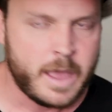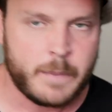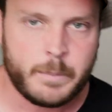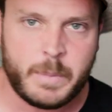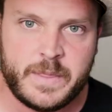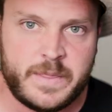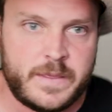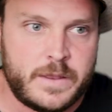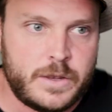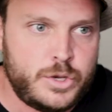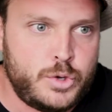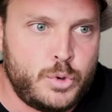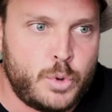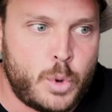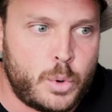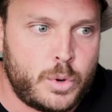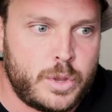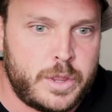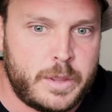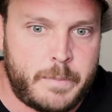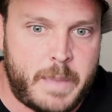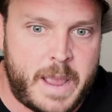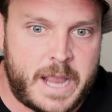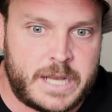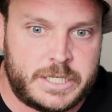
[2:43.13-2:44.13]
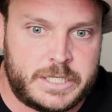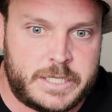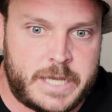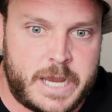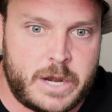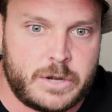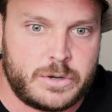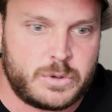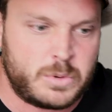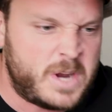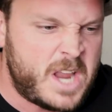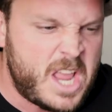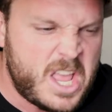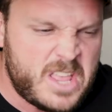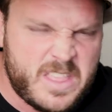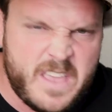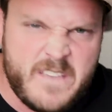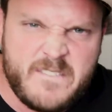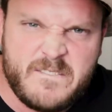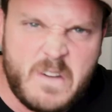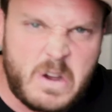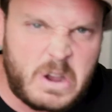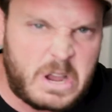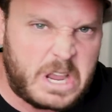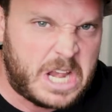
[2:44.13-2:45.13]
but then you go to the Apache territory, they
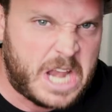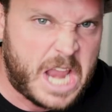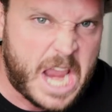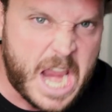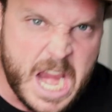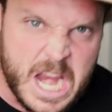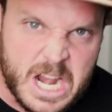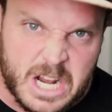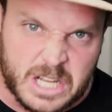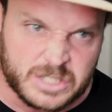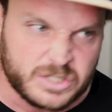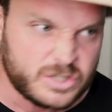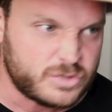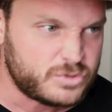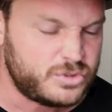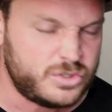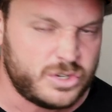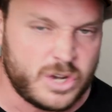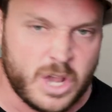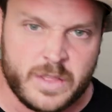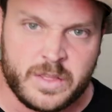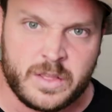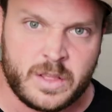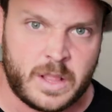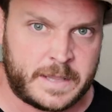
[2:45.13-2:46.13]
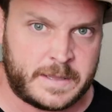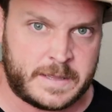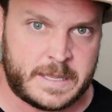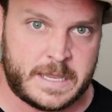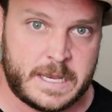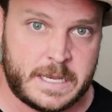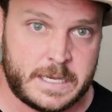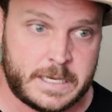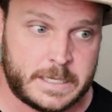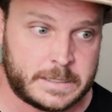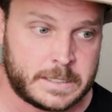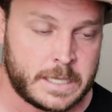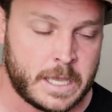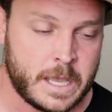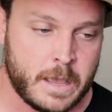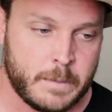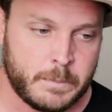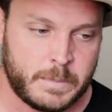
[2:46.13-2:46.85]
fucking hate us. There's nothing like the Indians.